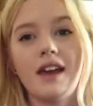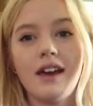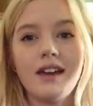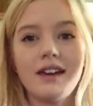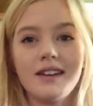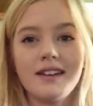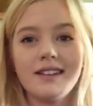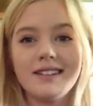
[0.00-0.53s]

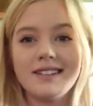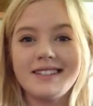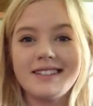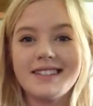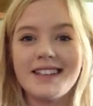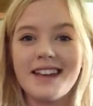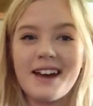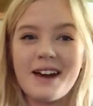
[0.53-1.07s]
And
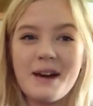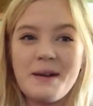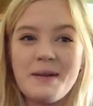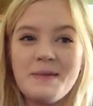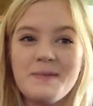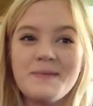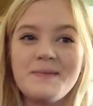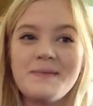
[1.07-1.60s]

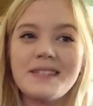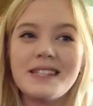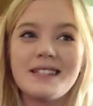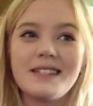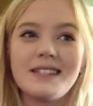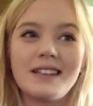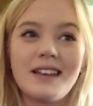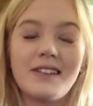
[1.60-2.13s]

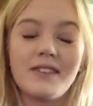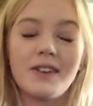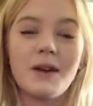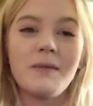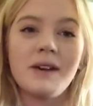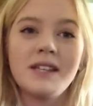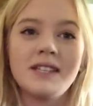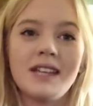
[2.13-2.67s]
I've
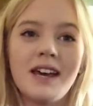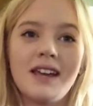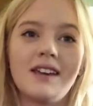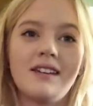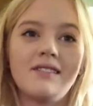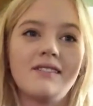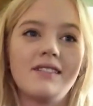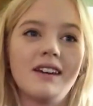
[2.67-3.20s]
got my tent
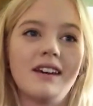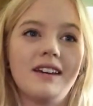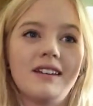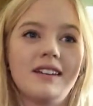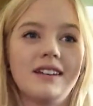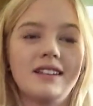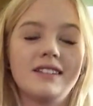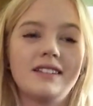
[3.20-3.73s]
out,
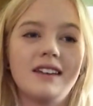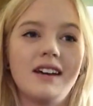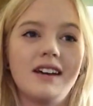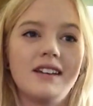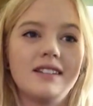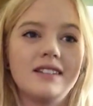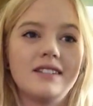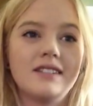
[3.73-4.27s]
and I
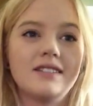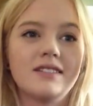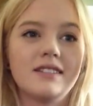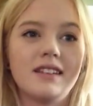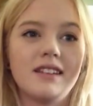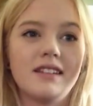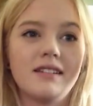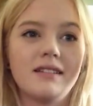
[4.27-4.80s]
decided to just
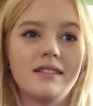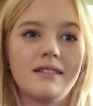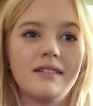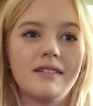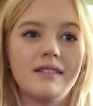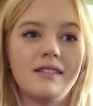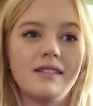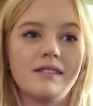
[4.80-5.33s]
like,
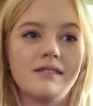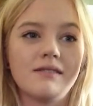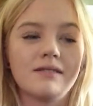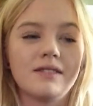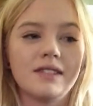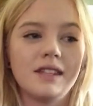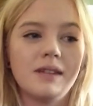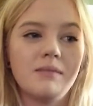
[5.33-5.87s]

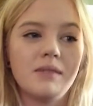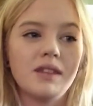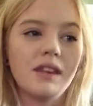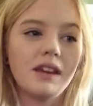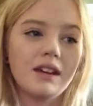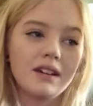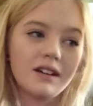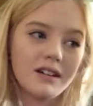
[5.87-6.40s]
sleep in
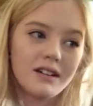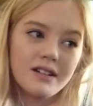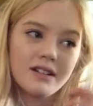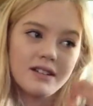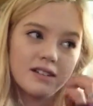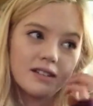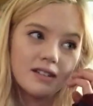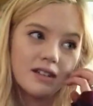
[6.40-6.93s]
there
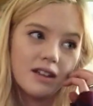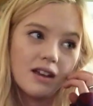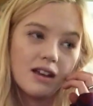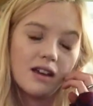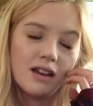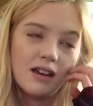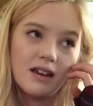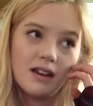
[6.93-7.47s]
because
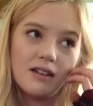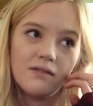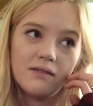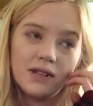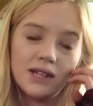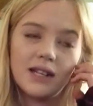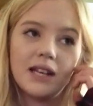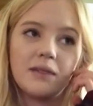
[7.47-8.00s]
I didn't
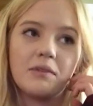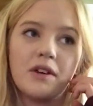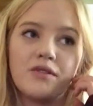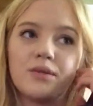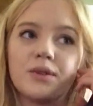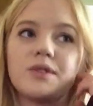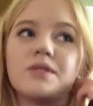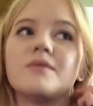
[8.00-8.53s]
really like my
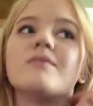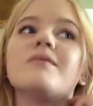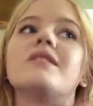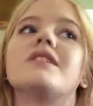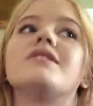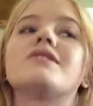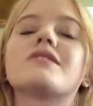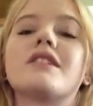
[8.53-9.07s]
room.
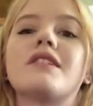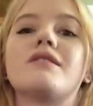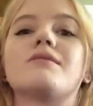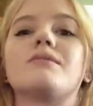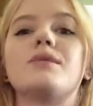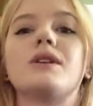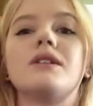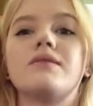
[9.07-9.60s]
I just
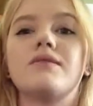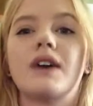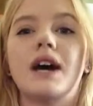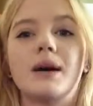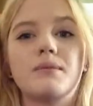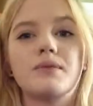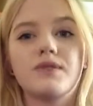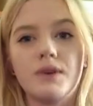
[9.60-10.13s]
got weird
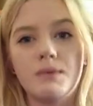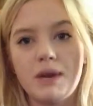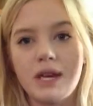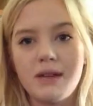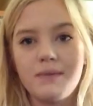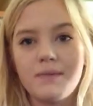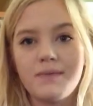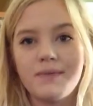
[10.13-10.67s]
vibes from
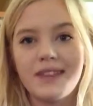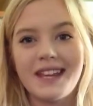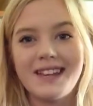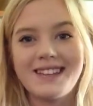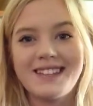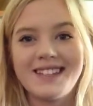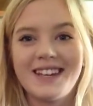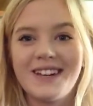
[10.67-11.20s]
it,
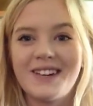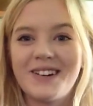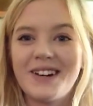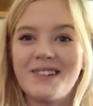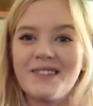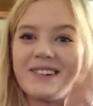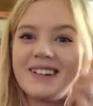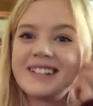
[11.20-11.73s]
and so
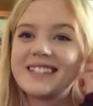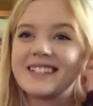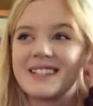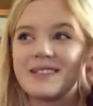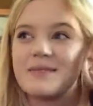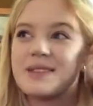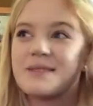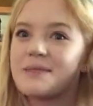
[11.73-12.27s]
I wanted to
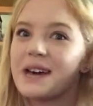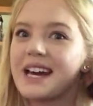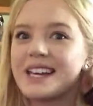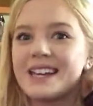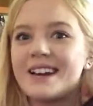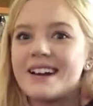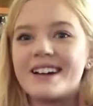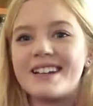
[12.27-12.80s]
sleep in the
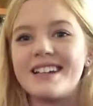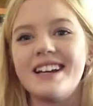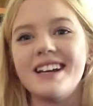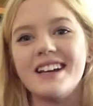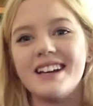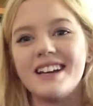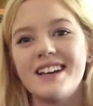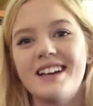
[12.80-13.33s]
backyard
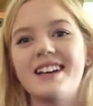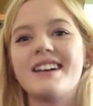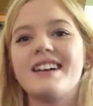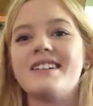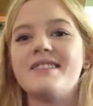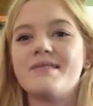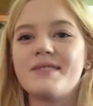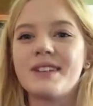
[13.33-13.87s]

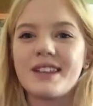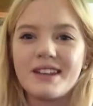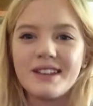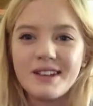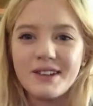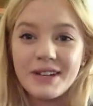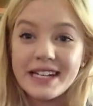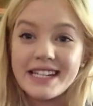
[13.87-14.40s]
with all
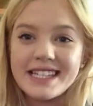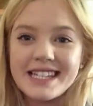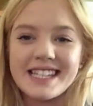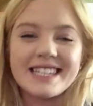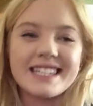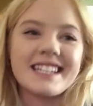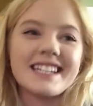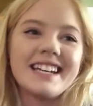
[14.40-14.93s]
the
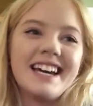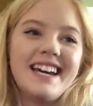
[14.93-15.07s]
crazies.